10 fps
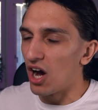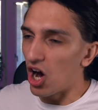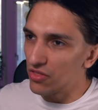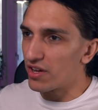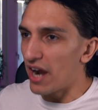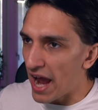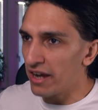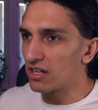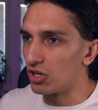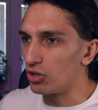on their
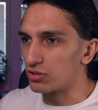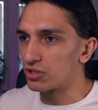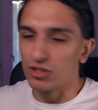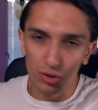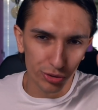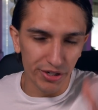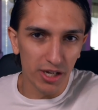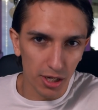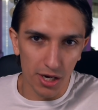ankles during a